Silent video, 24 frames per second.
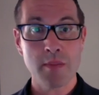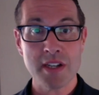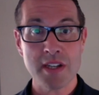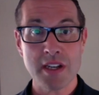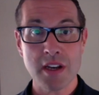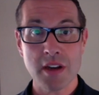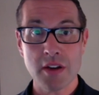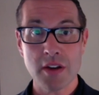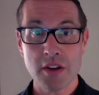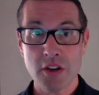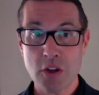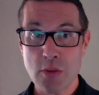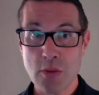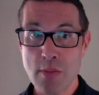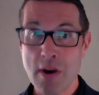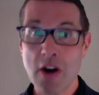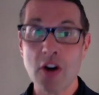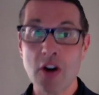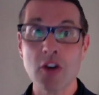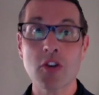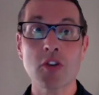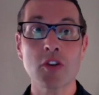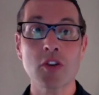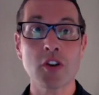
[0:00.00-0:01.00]

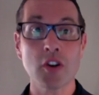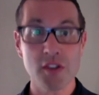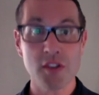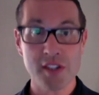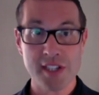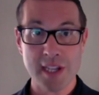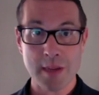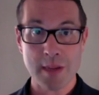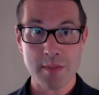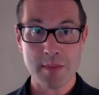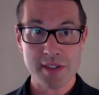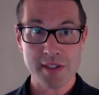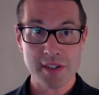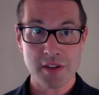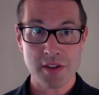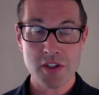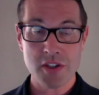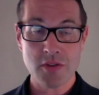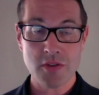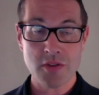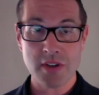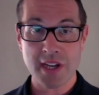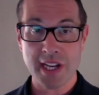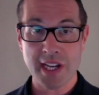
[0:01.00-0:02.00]
numerical concepts, so
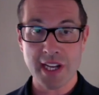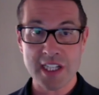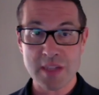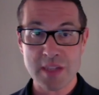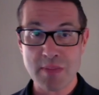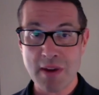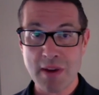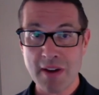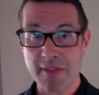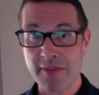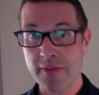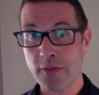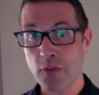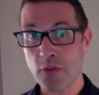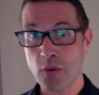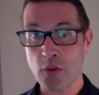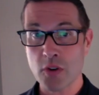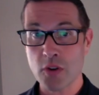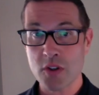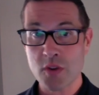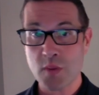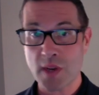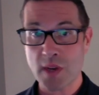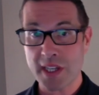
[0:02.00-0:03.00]
children aged about
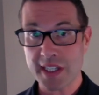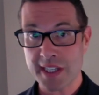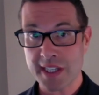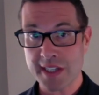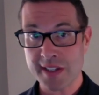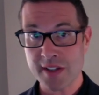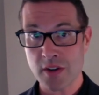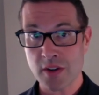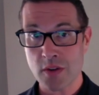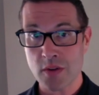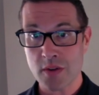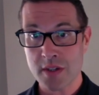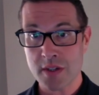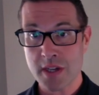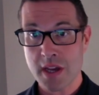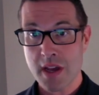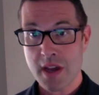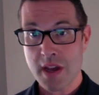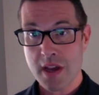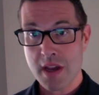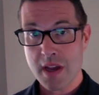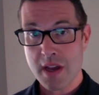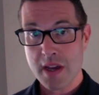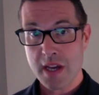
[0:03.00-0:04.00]
4 to 8 years old.
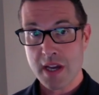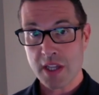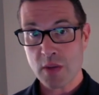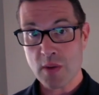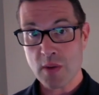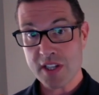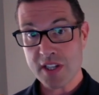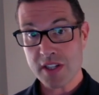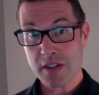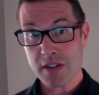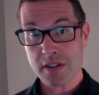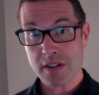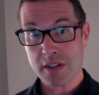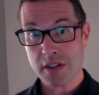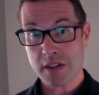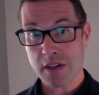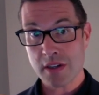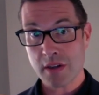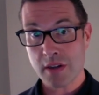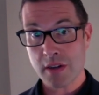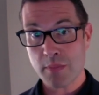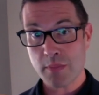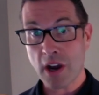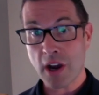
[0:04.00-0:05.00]
And the
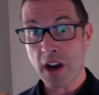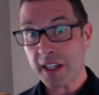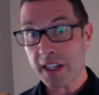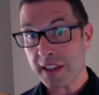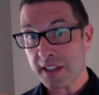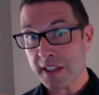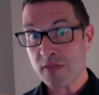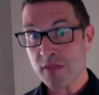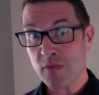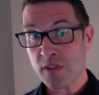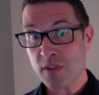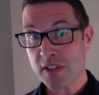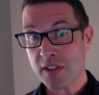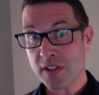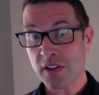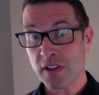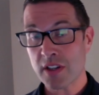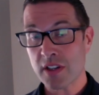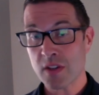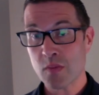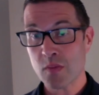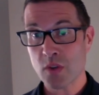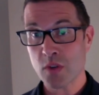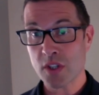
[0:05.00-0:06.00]
question behind this
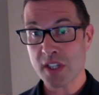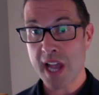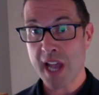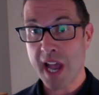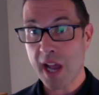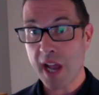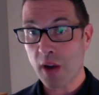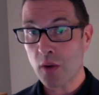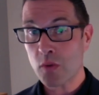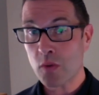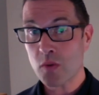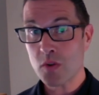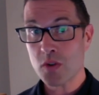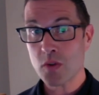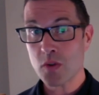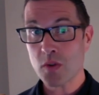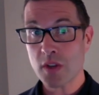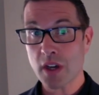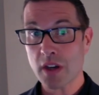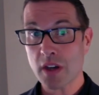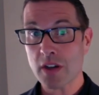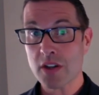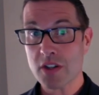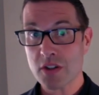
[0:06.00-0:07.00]
research was, how do
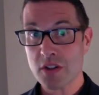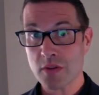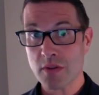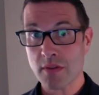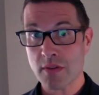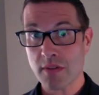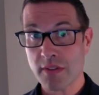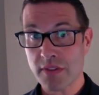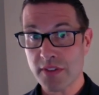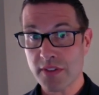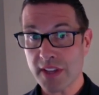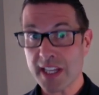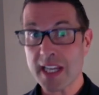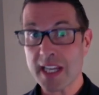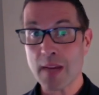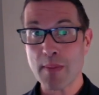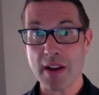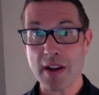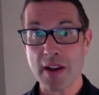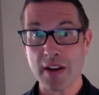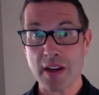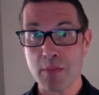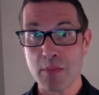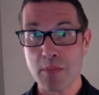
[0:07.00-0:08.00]
young children think
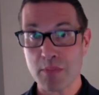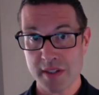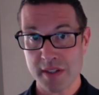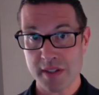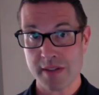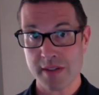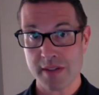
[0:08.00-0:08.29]
about numbers?